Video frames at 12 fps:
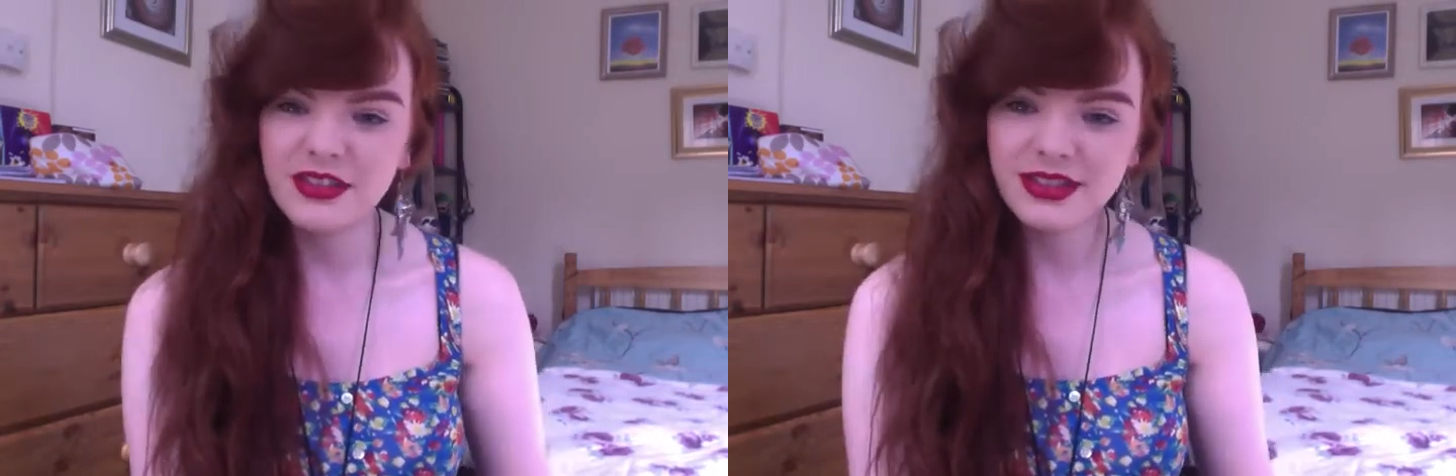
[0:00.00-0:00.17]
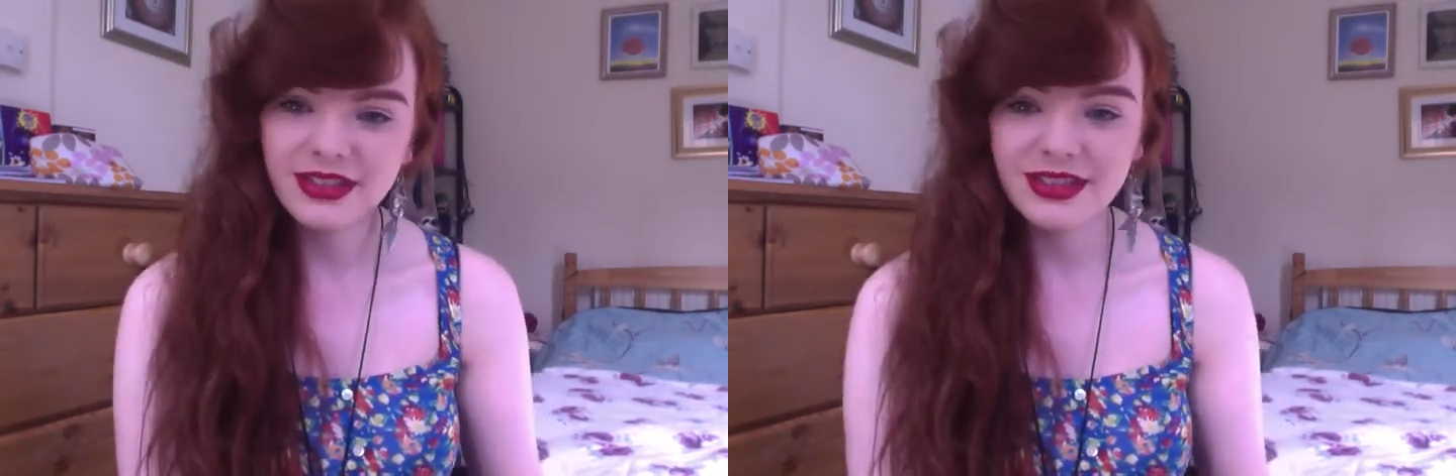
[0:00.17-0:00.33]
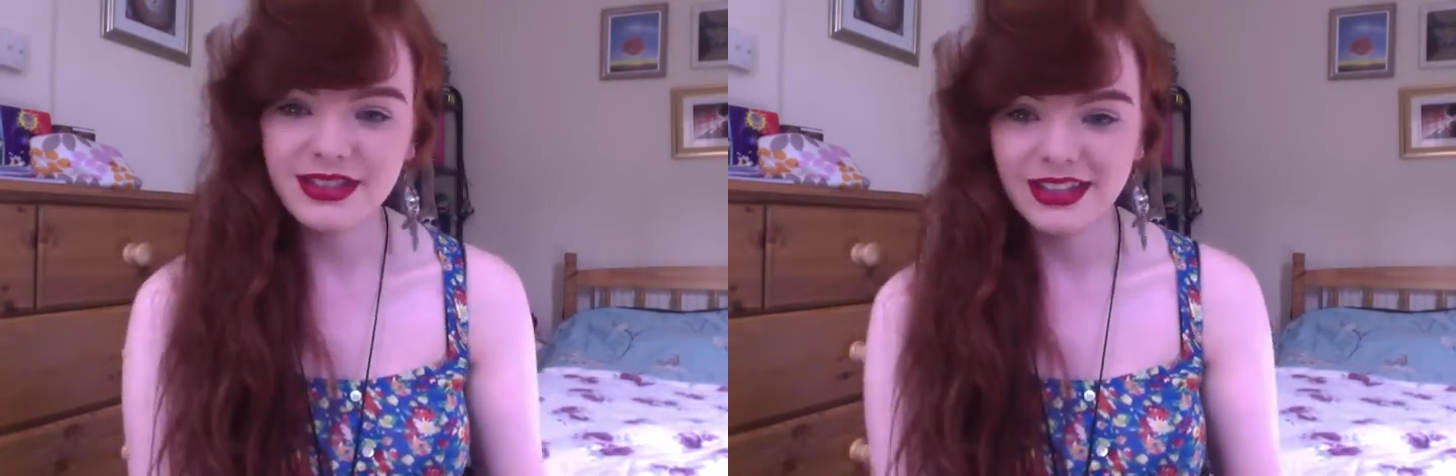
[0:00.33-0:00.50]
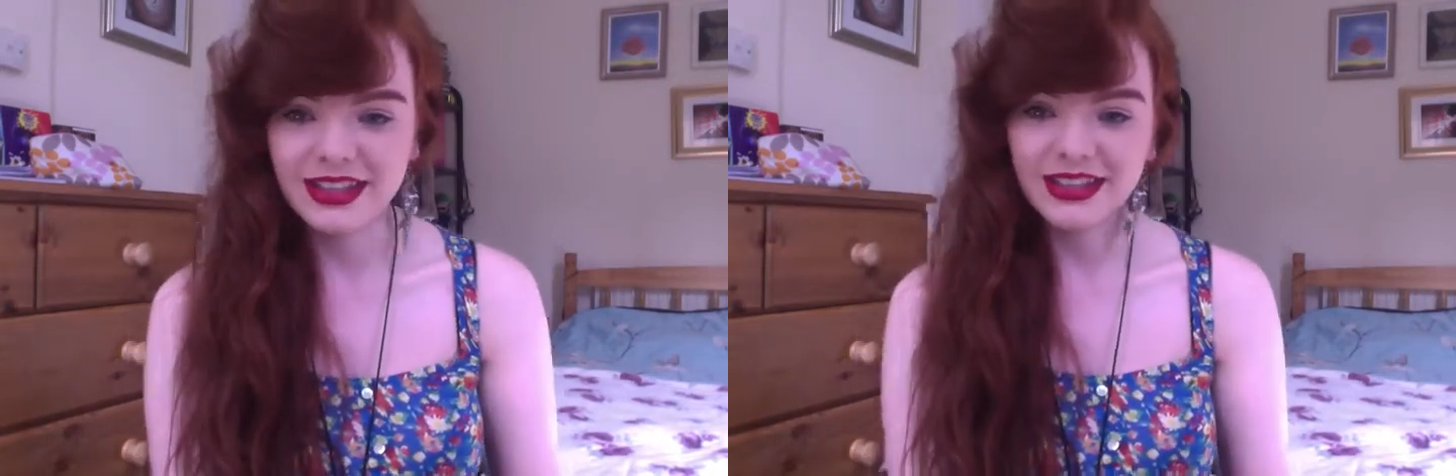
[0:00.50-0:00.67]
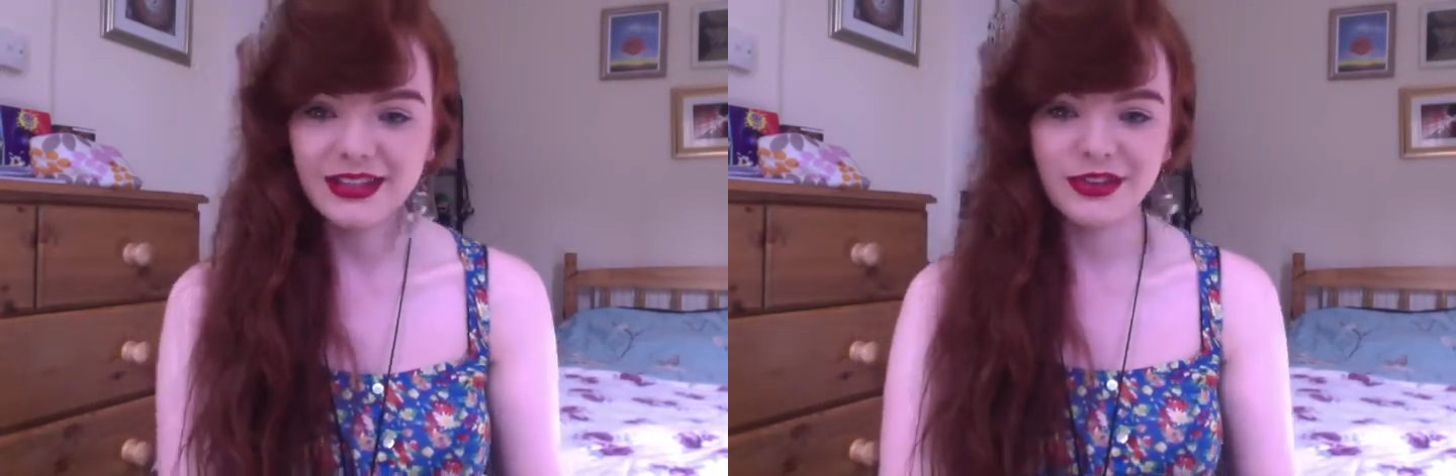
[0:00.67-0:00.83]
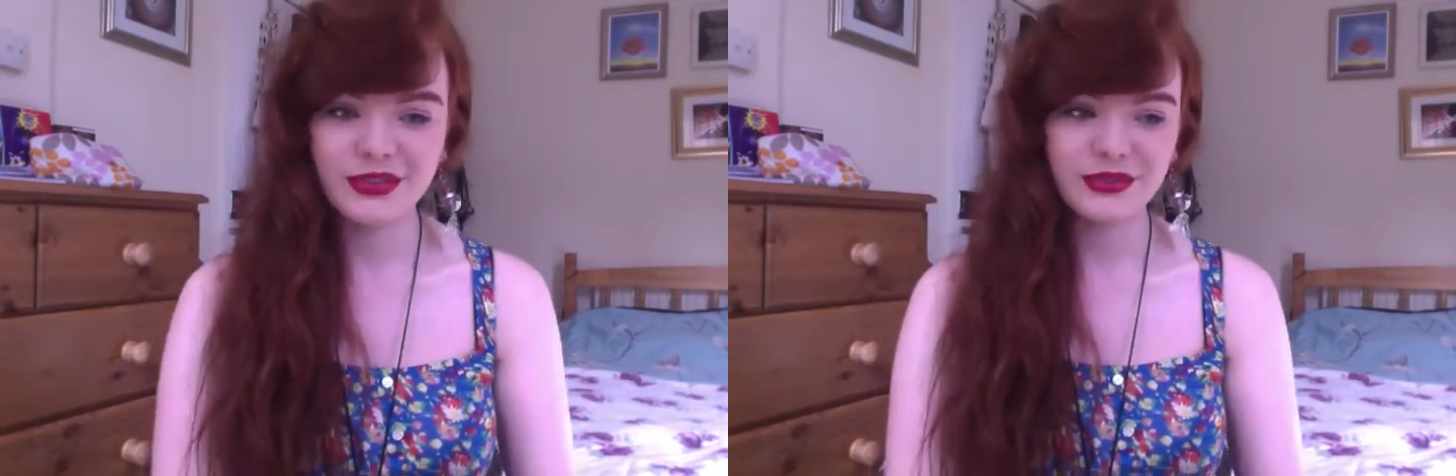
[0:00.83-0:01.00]
because I just think it
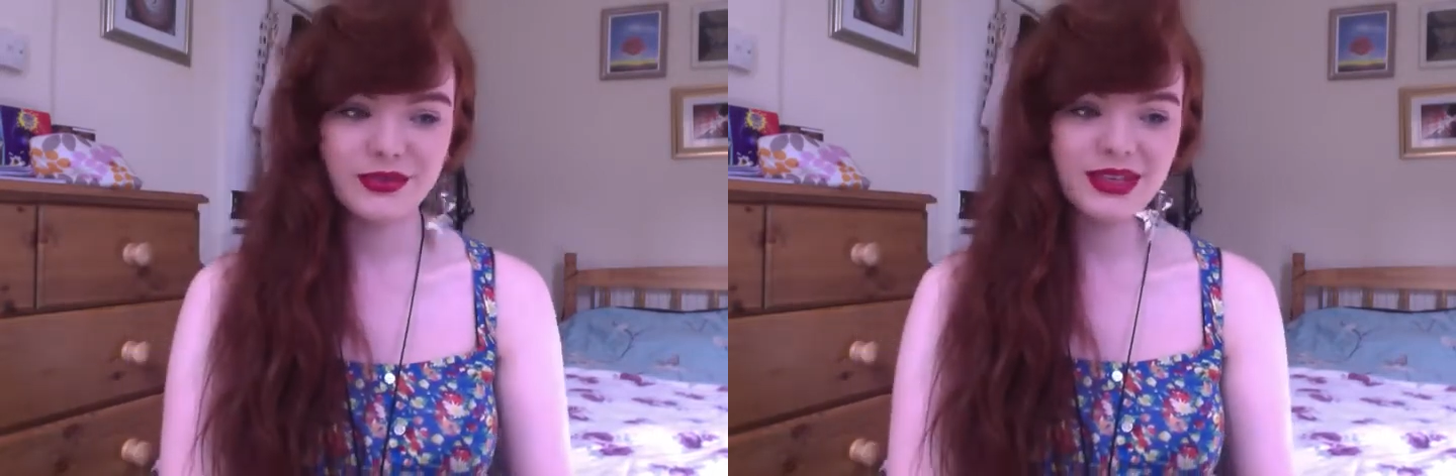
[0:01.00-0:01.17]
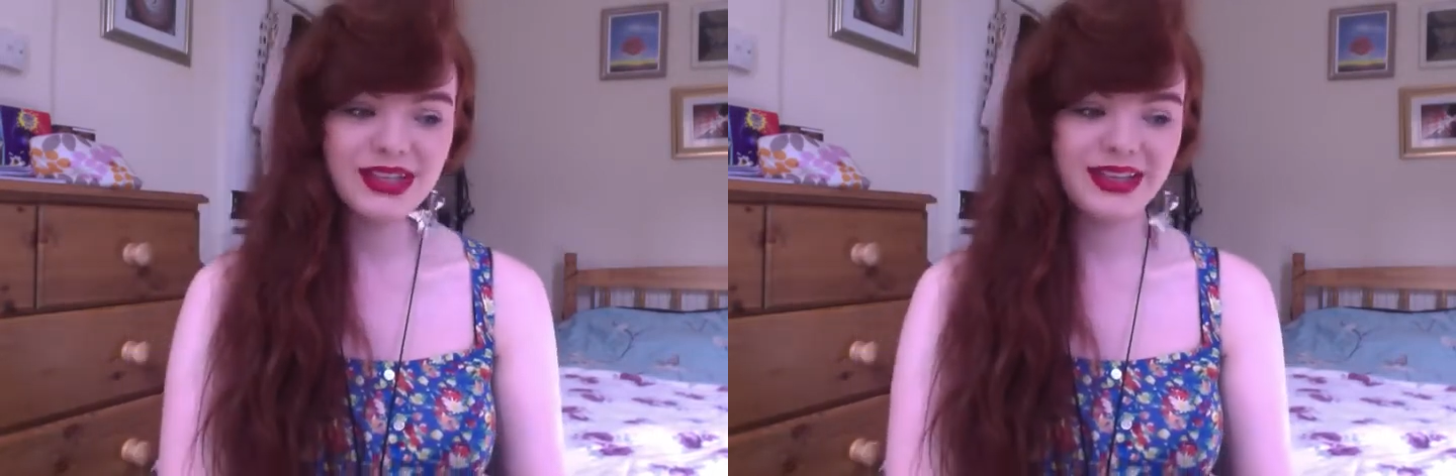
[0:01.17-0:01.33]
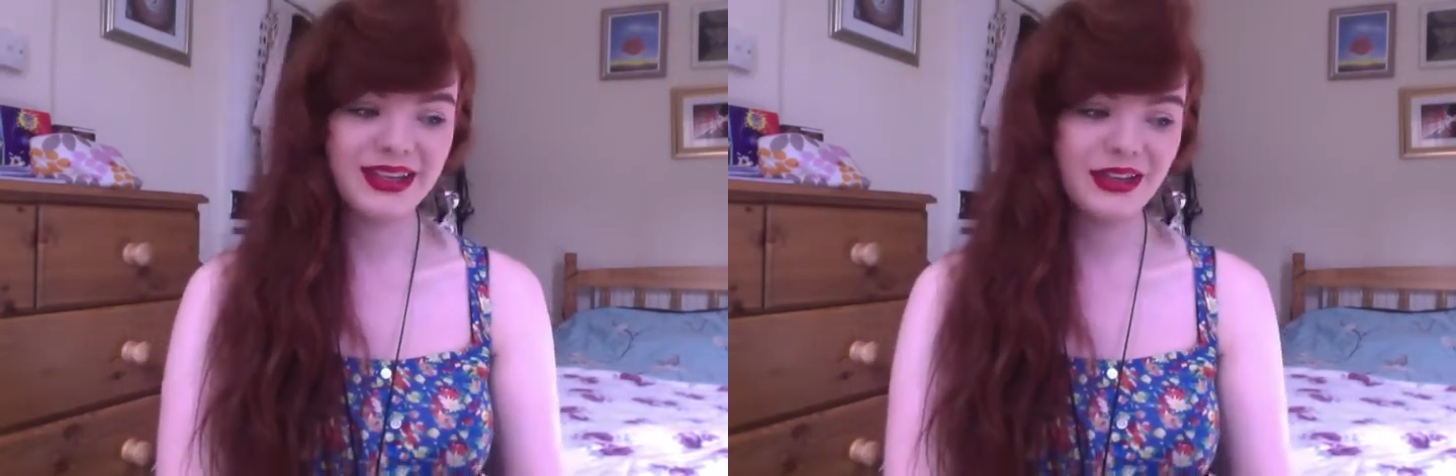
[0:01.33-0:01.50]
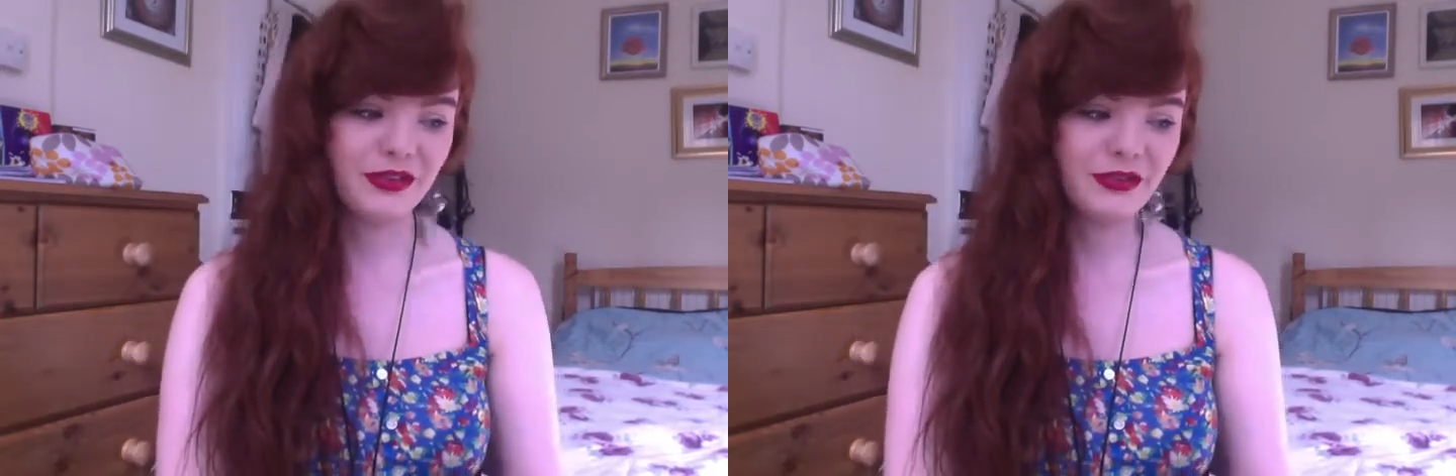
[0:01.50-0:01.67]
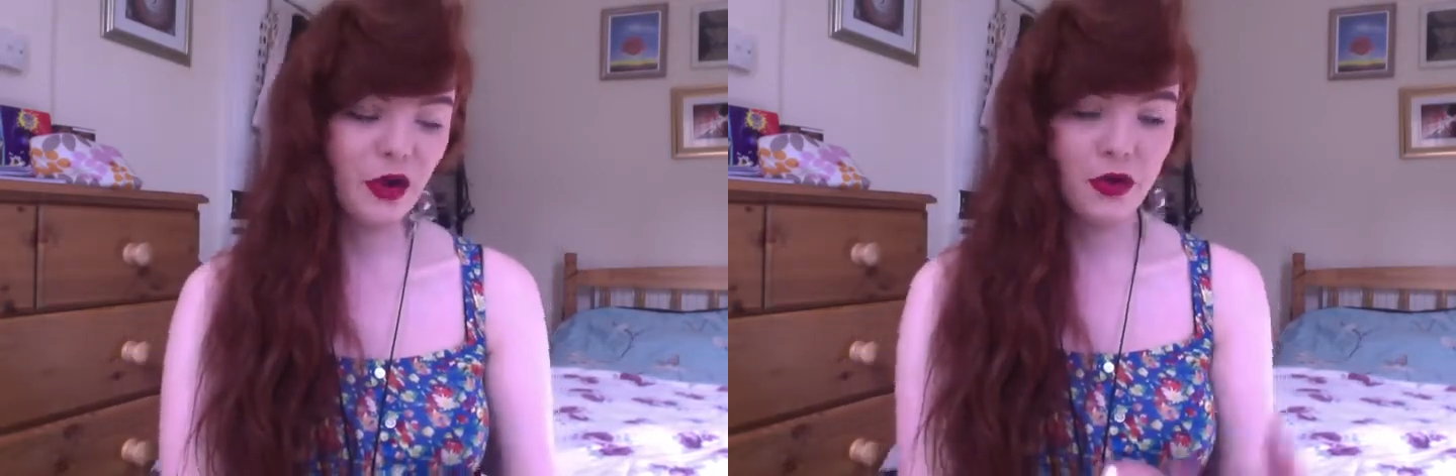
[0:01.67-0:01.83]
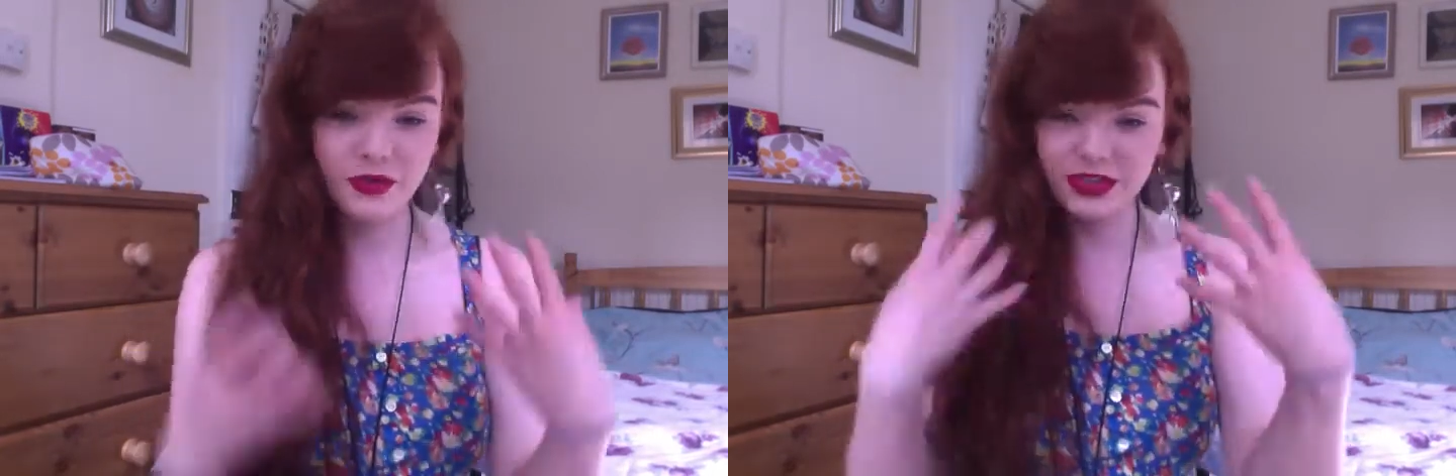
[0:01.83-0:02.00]
looks really kind of
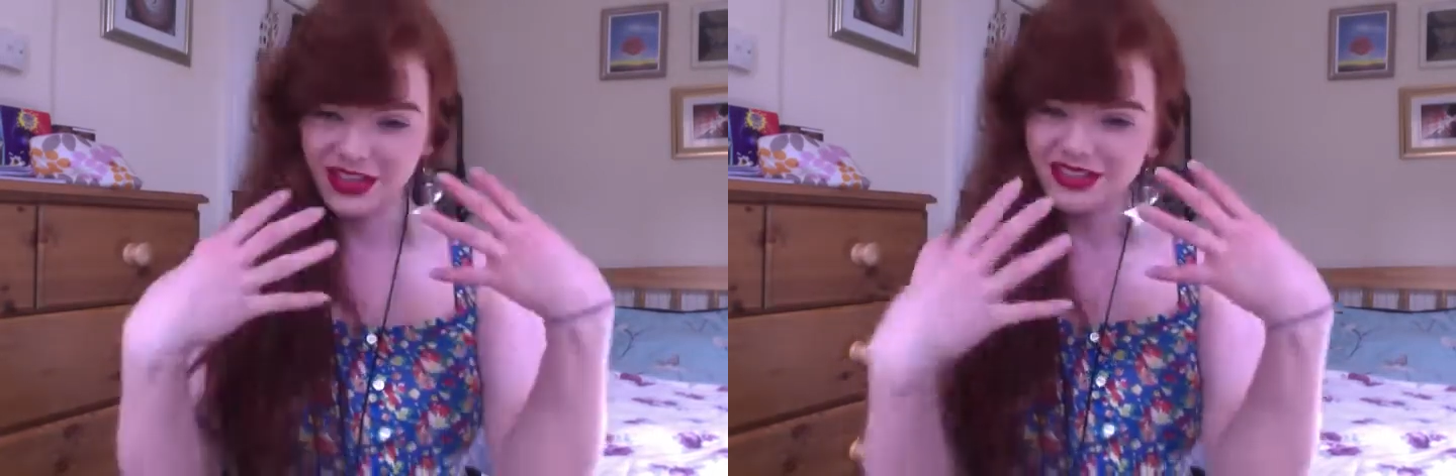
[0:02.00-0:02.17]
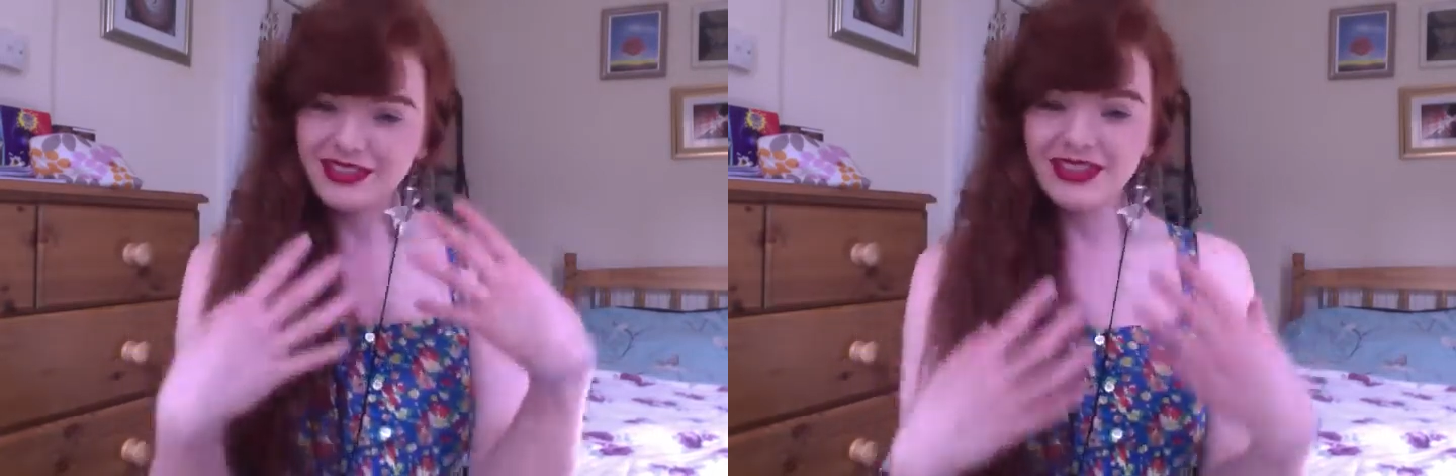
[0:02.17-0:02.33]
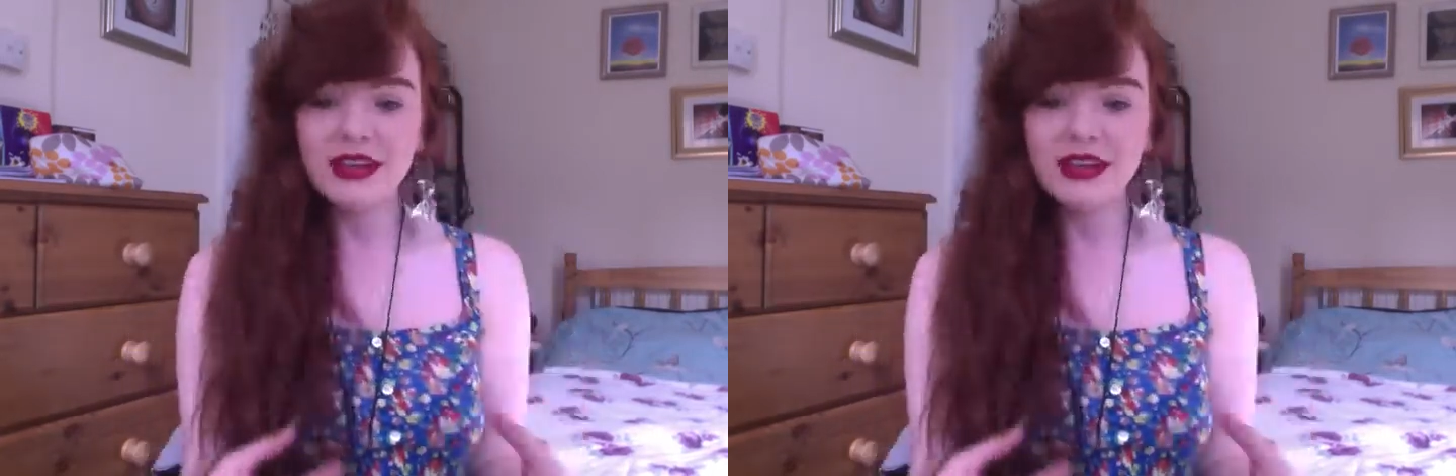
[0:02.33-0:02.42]
overdone,